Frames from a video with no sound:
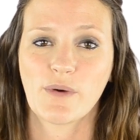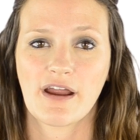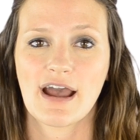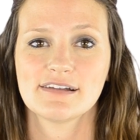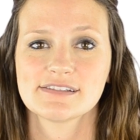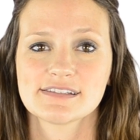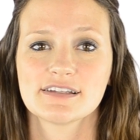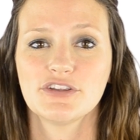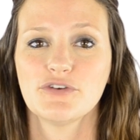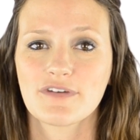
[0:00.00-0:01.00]
Wearhouse?
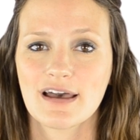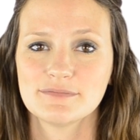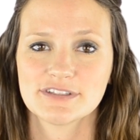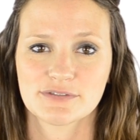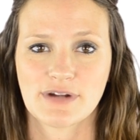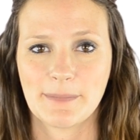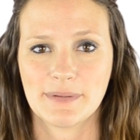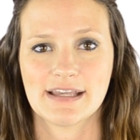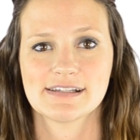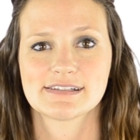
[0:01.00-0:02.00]
You've come to the right
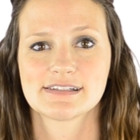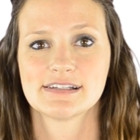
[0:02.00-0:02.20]
place.